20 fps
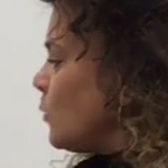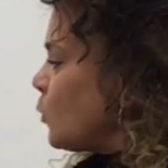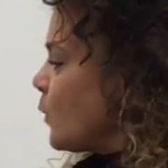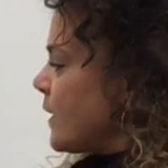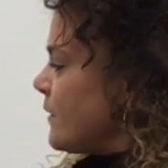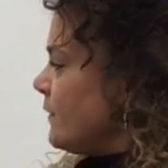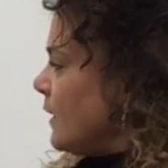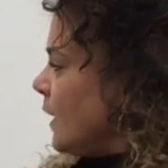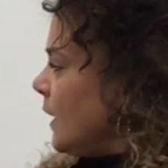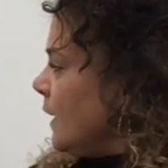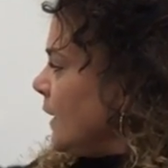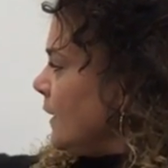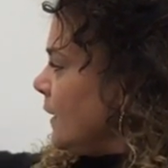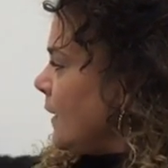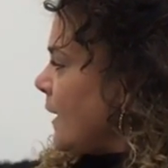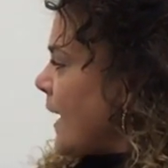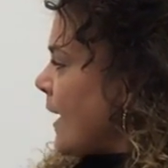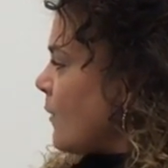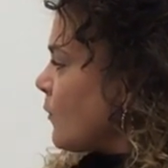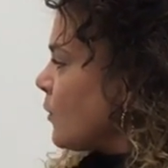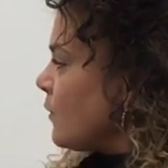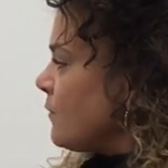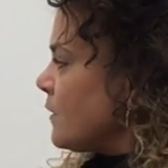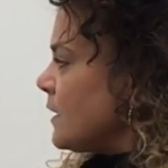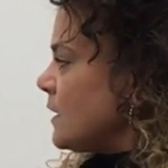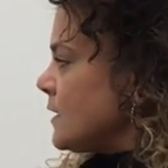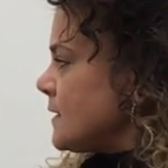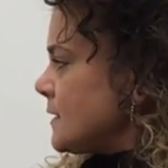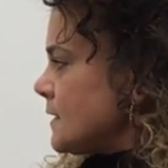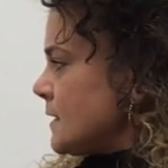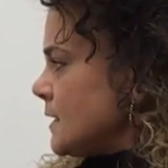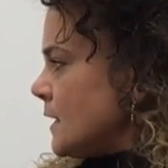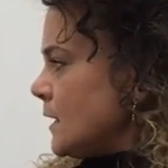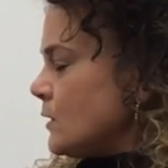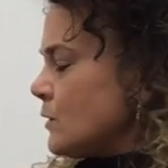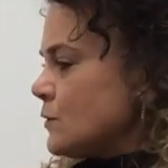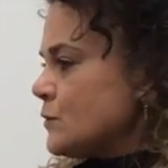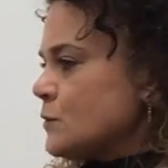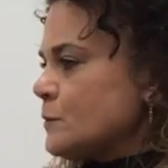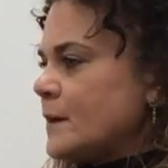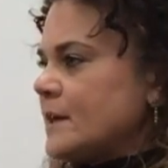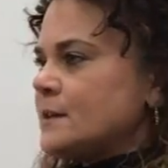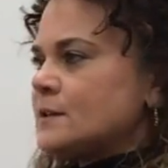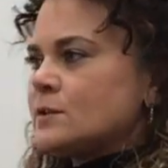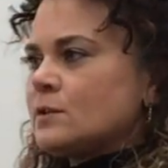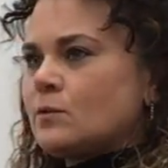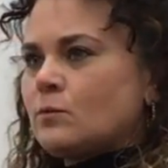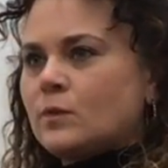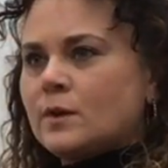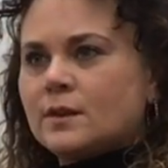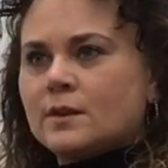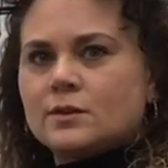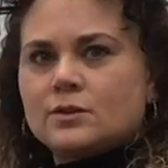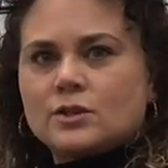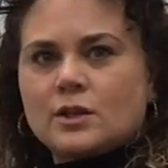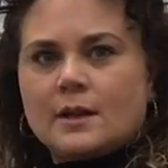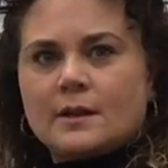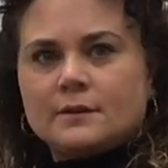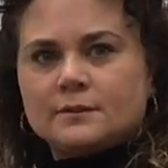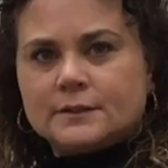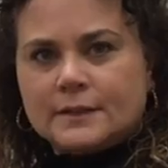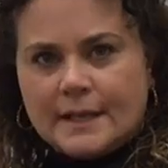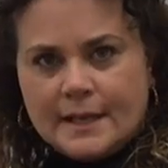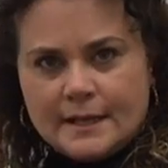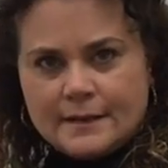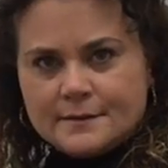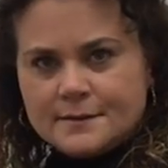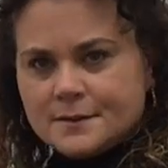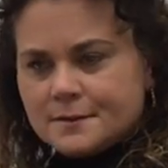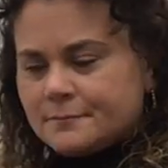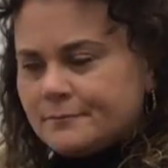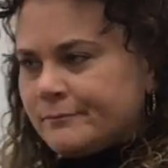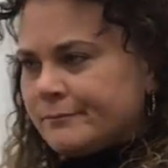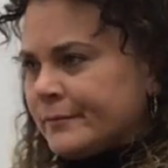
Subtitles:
weaving in and out of these tiers based on what the child needs.